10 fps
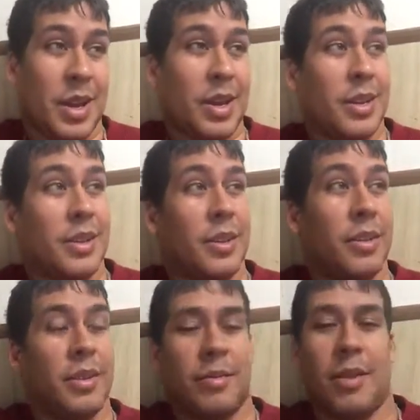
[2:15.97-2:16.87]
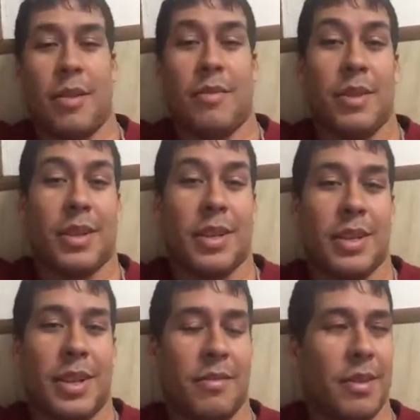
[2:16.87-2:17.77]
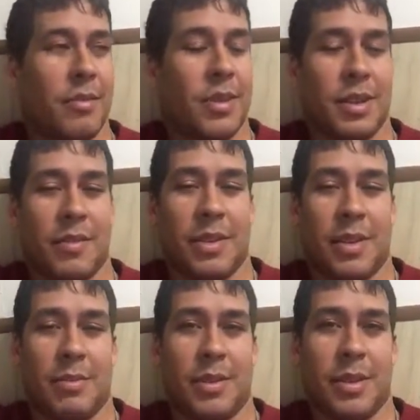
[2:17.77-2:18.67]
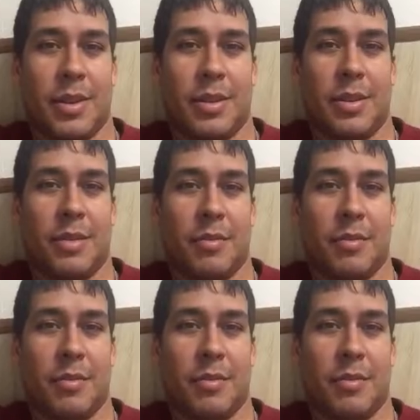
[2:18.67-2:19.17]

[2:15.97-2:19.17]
because to me, I feel like there's not really much of a substance,